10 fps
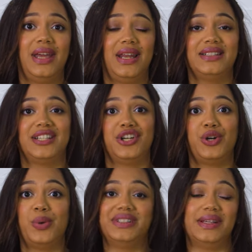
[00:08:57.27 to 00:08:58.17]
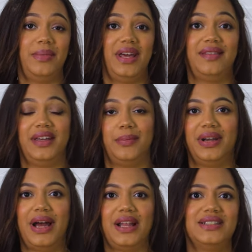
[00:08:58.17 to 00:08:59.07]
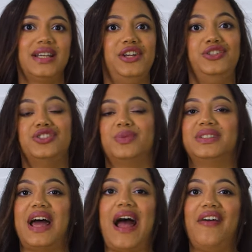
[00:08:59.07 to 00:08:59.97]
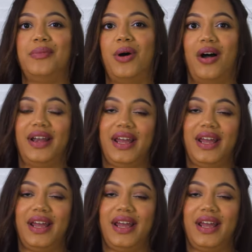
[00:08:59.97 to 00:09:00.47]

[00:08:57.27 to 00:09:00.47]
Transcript: it is that you're going to make the empanadas and you just want to have them on